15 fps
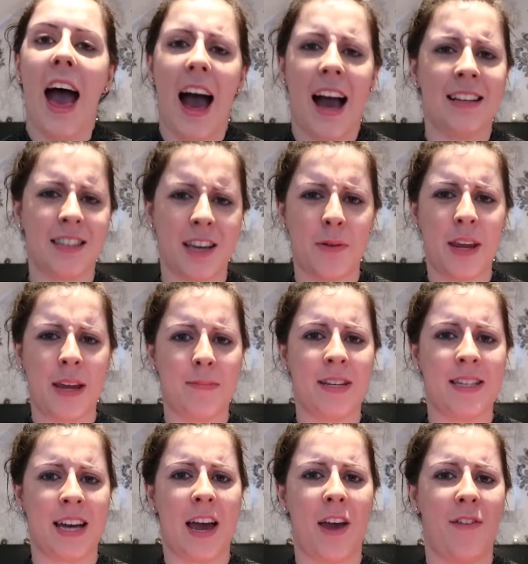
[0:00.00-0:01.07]
I do need my
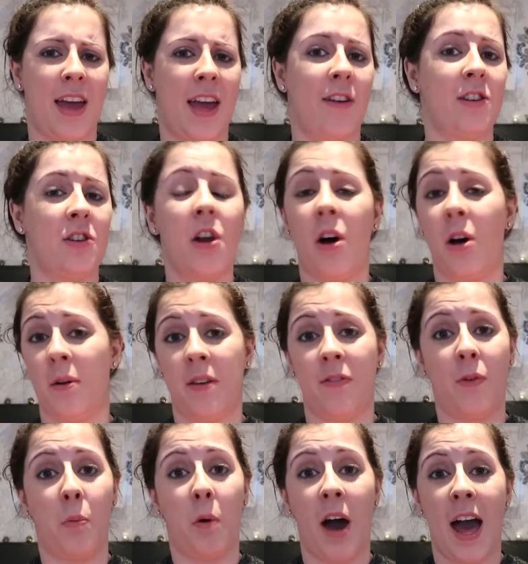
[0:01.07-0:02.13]
diary, not only
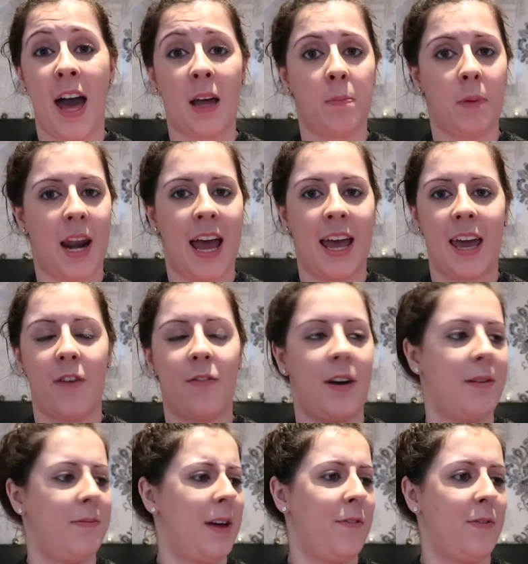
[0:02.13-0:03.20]
for work, but like if
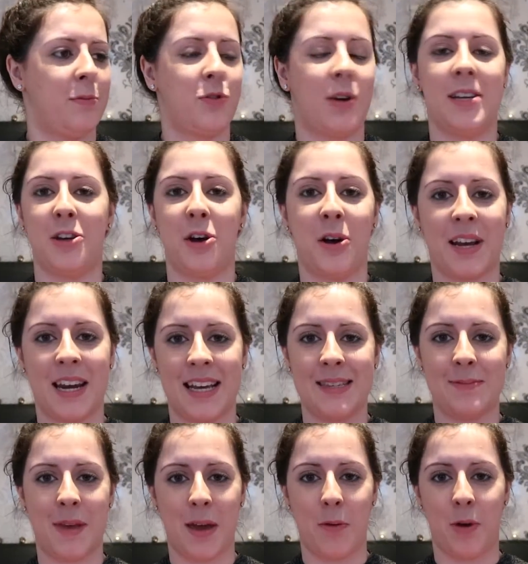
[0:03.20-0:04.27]
I'm trying to organise
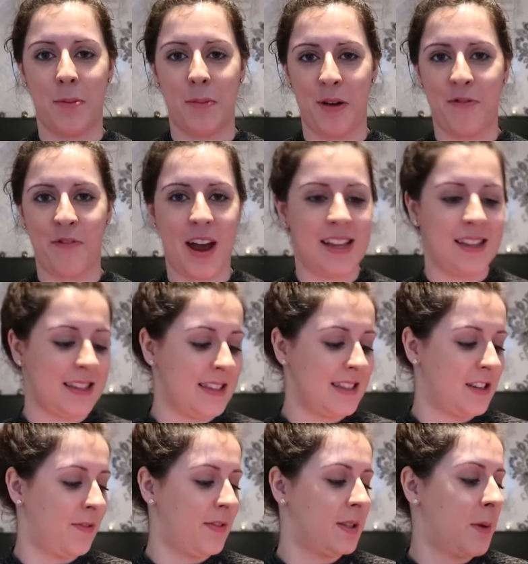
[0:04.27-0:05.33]
meeting one of my friends and
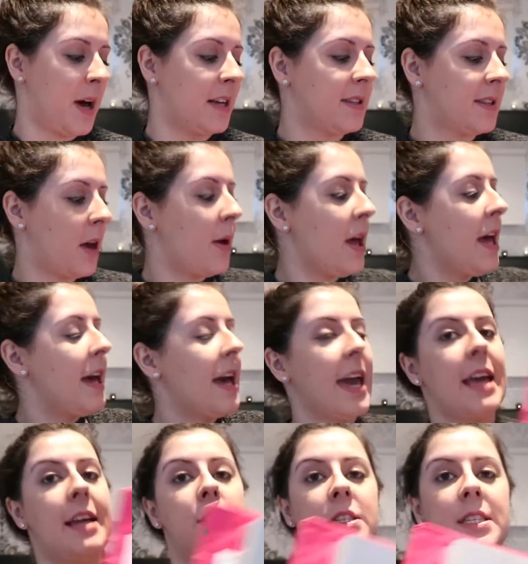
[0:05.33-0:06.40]
stuff as well. So
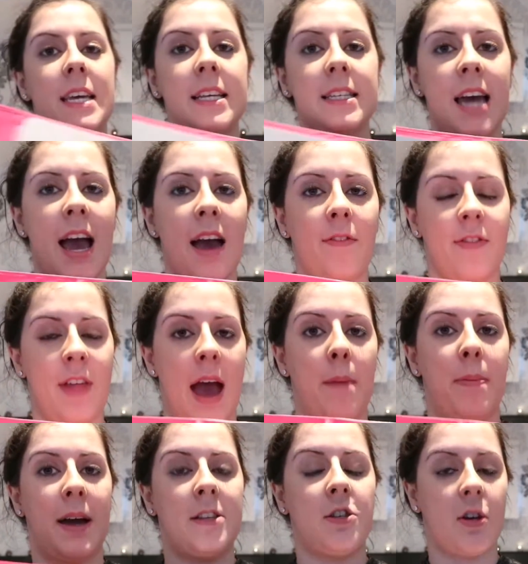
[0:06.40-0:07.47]
it did have that,
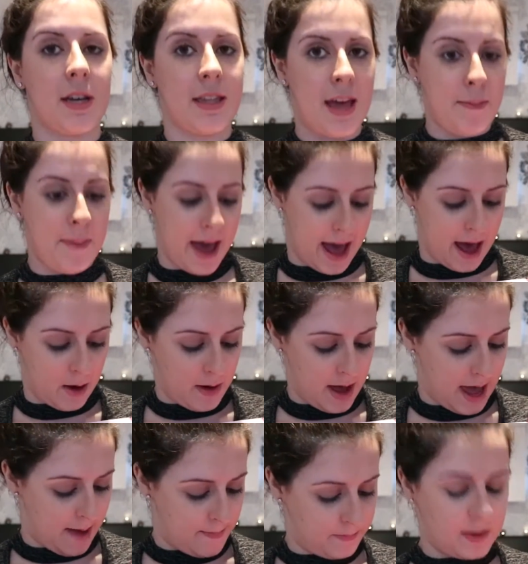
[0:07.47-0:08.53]
but I took that bit out.
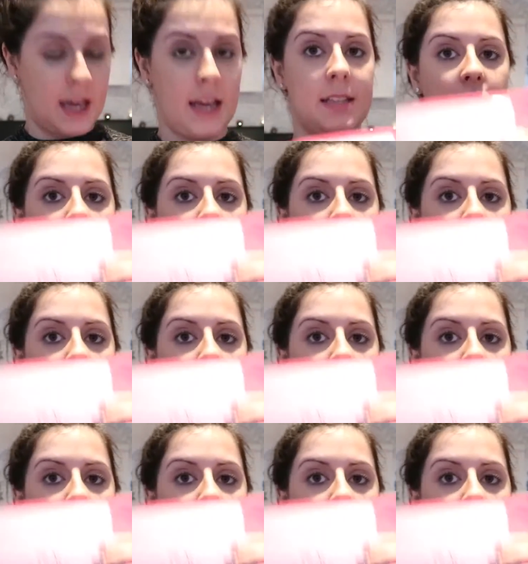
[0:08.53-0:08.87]
It's